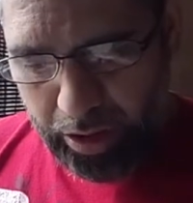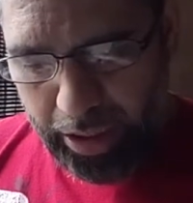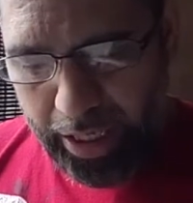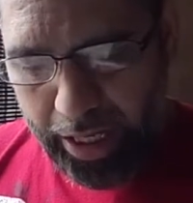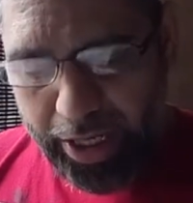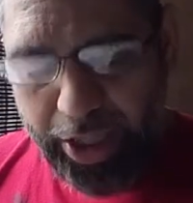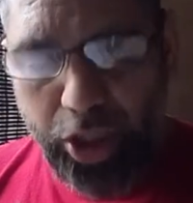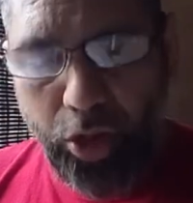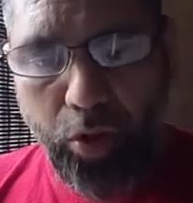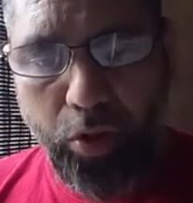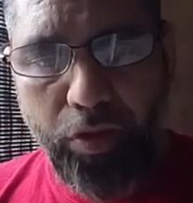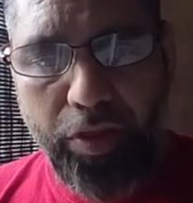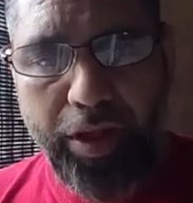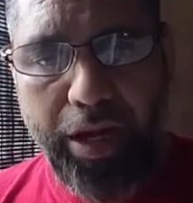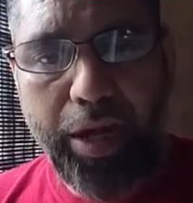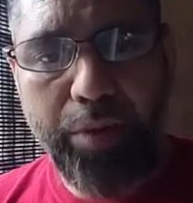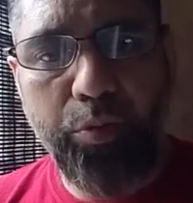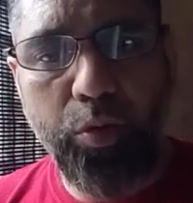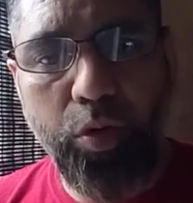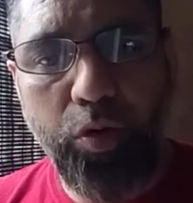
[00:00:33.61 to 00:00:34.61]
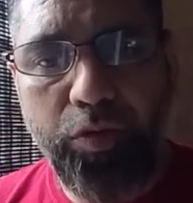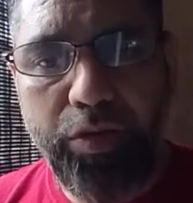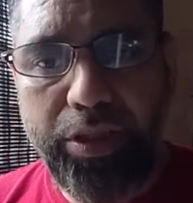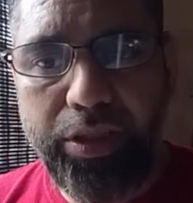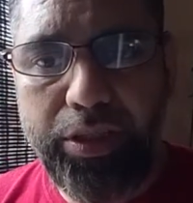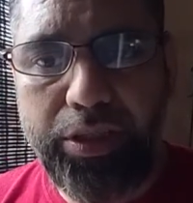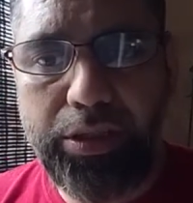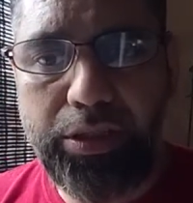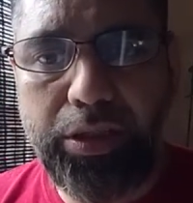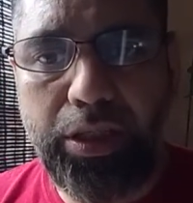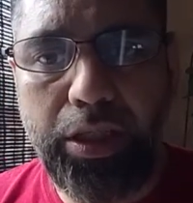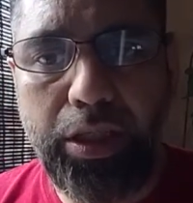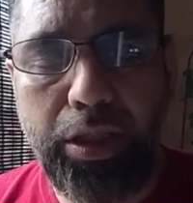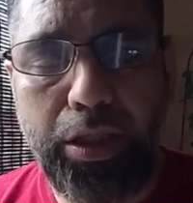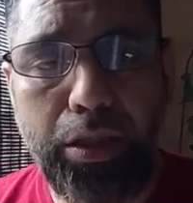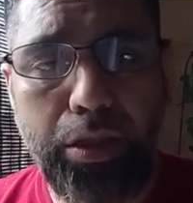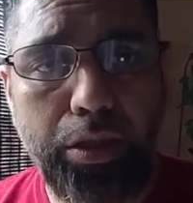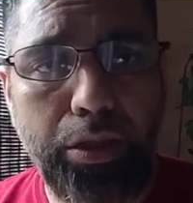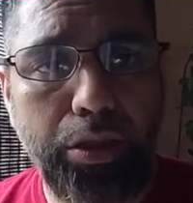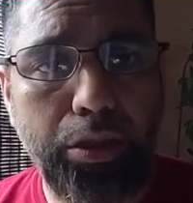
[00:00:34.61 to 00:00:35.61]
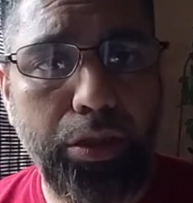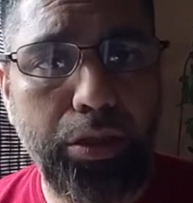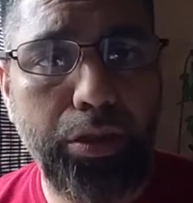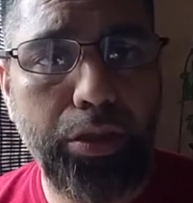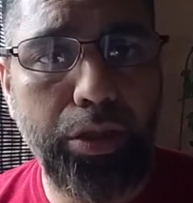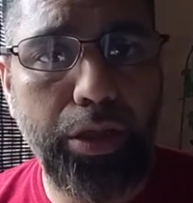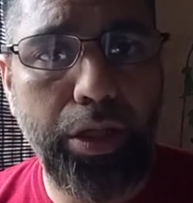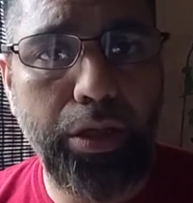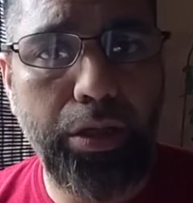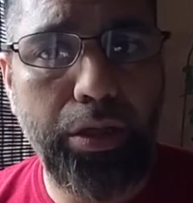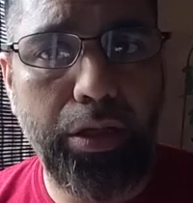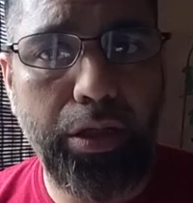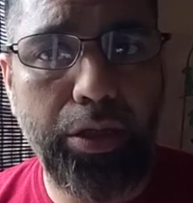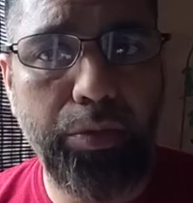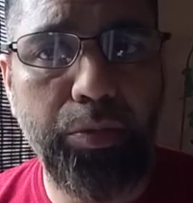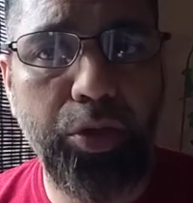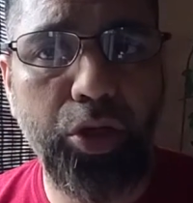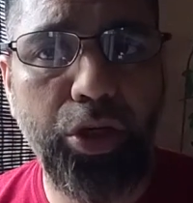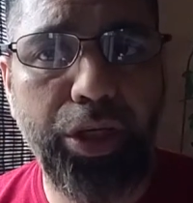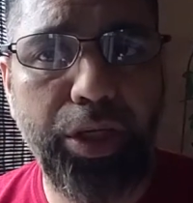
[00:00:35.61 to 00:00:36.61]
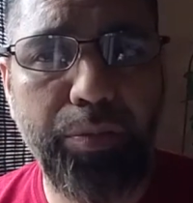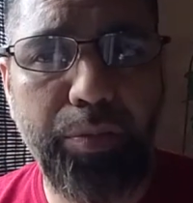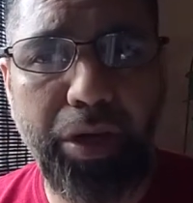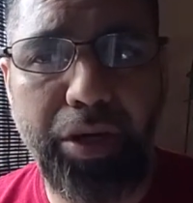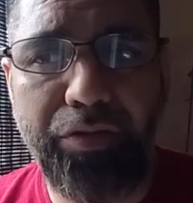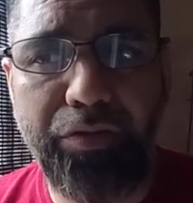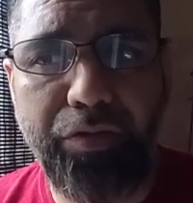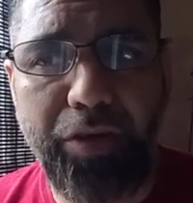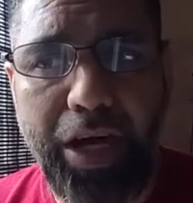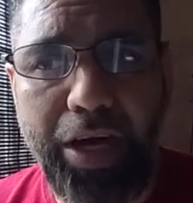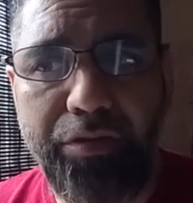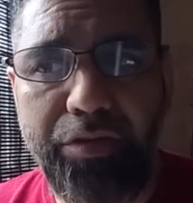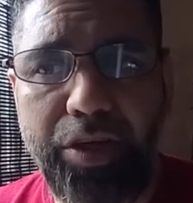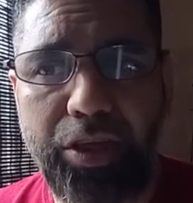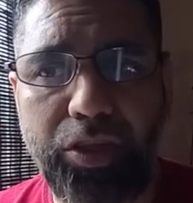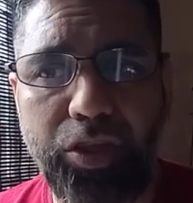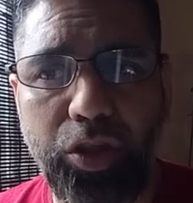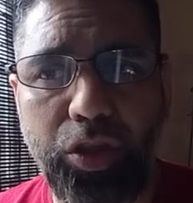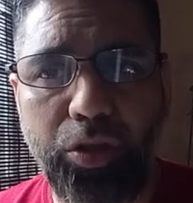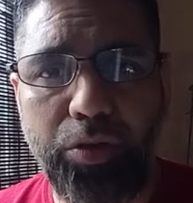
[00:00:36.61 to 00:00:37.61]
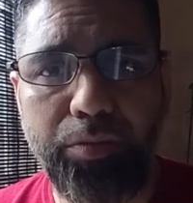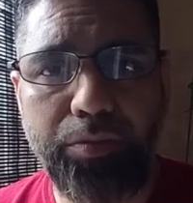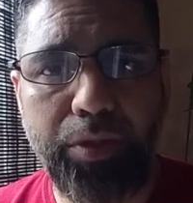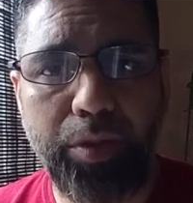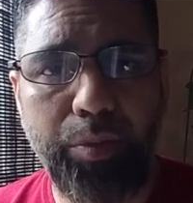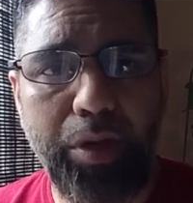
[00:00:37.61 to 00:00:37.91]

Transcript: I know that I moved in this community about 5 years ago.